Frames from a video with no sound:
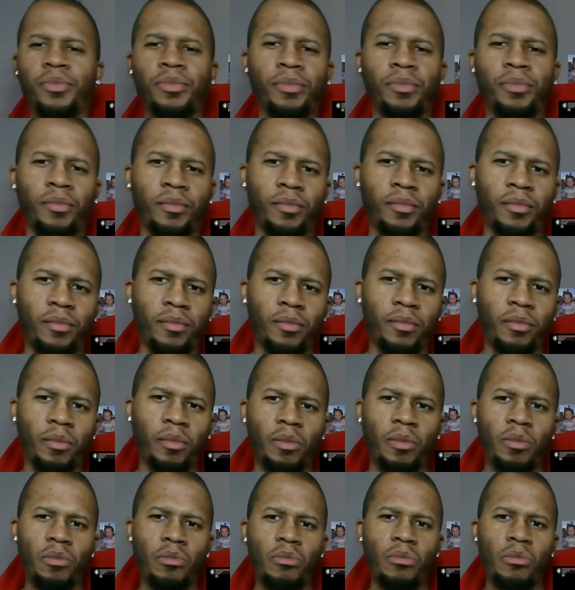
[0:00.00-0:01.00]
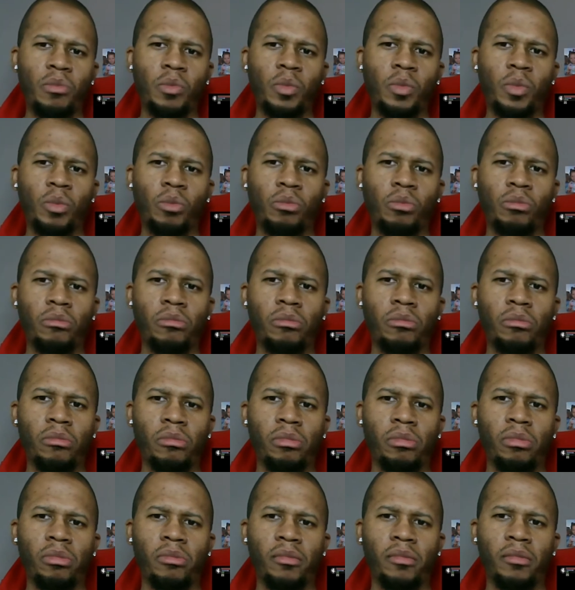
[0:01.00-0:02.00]

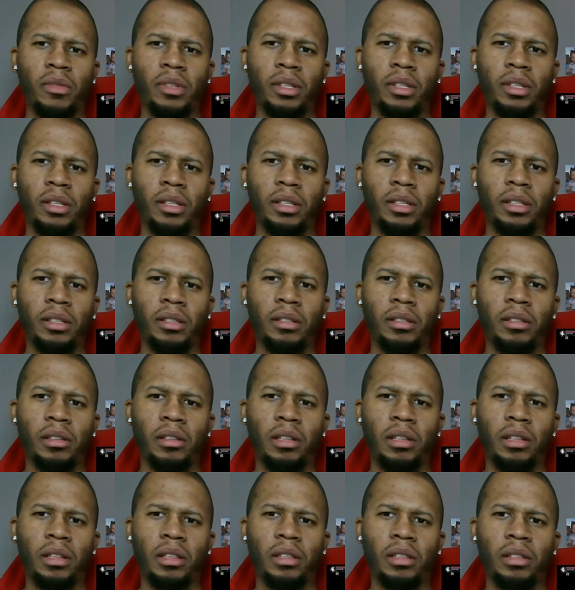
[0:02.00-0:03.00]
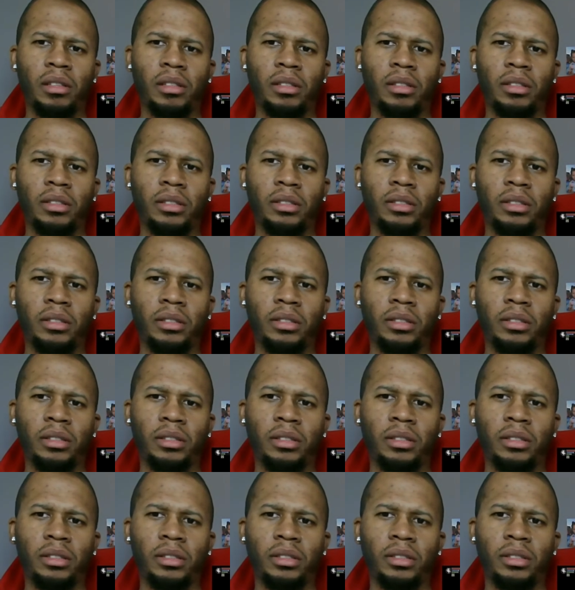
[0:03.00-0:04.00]

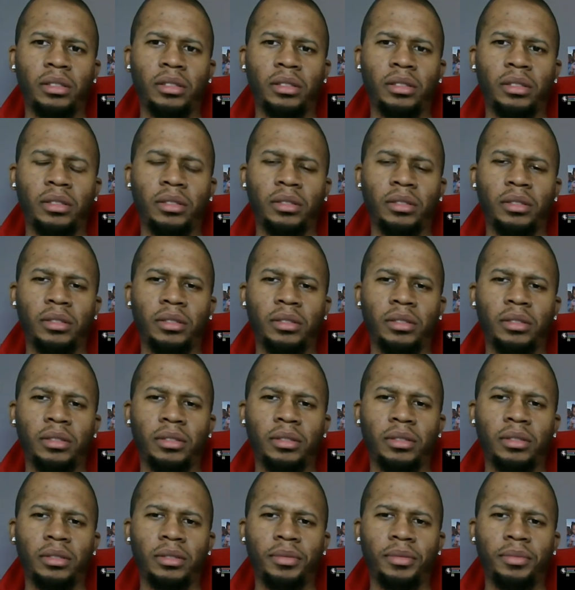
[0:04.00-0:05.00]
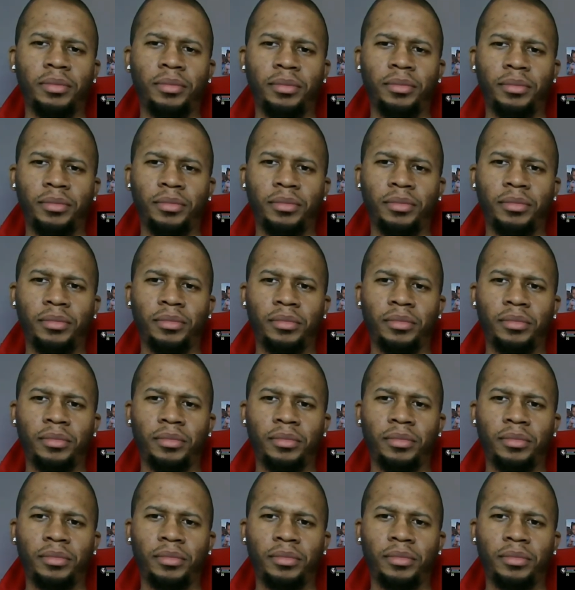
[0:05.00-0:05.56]
Nothing is said.